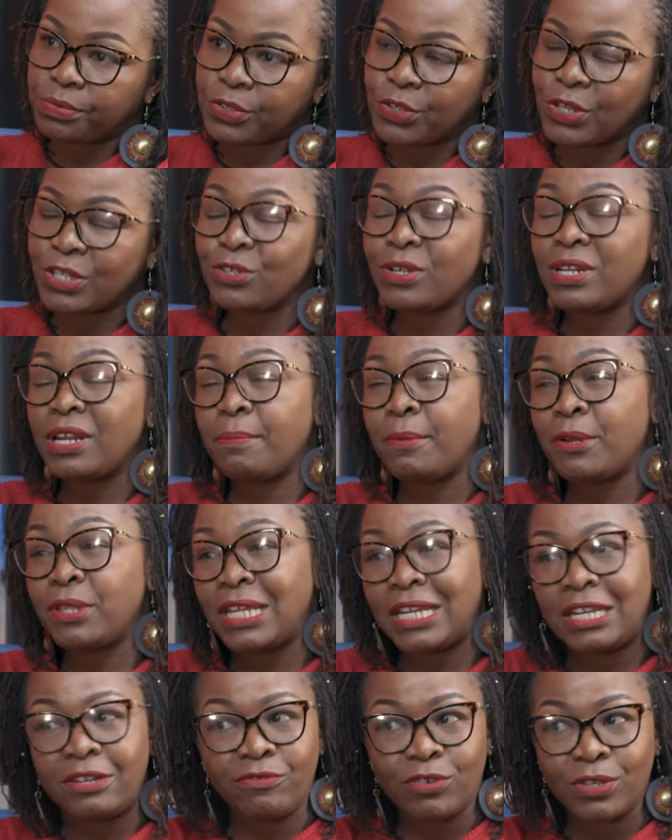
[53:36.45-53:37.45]
So it's not
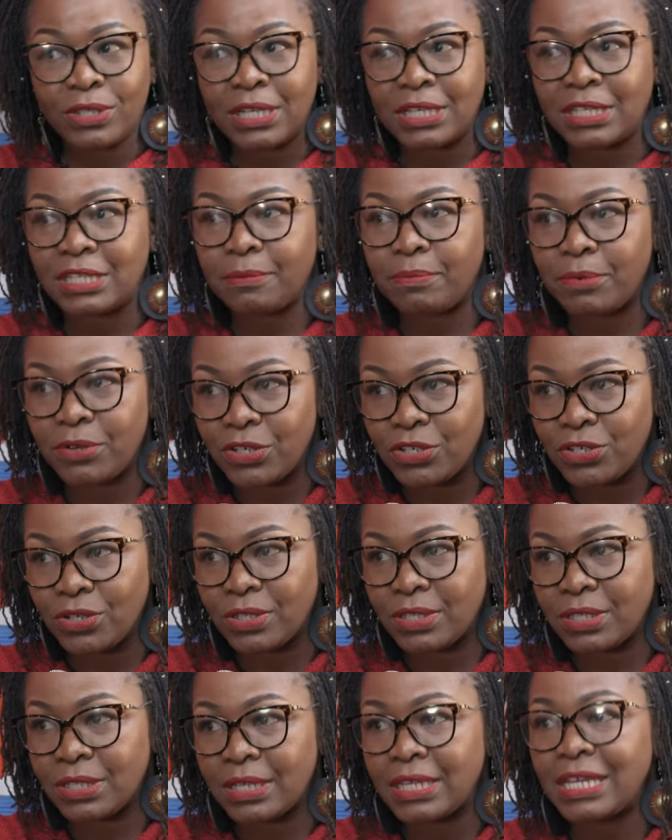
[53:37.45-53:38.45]
about the divorce and
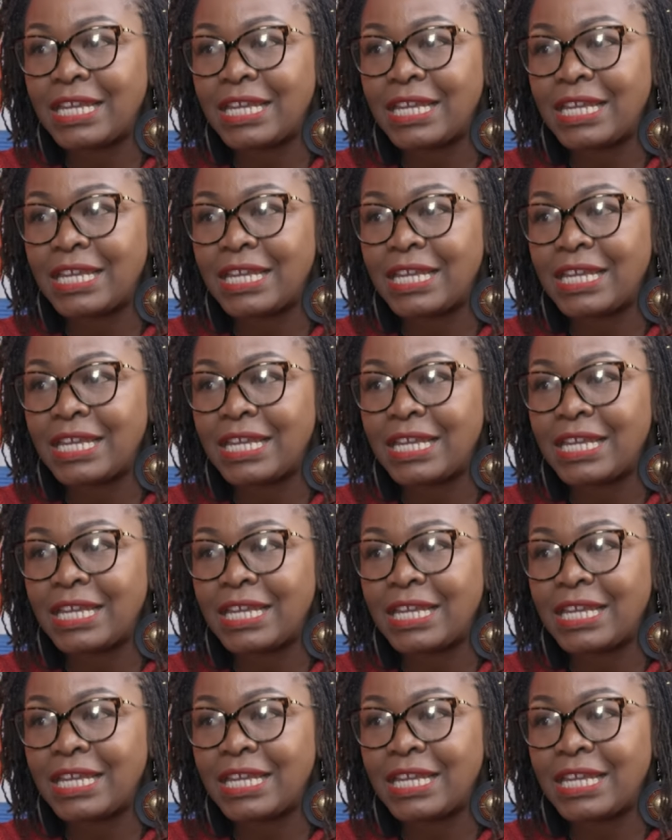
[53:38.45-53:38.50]
separation.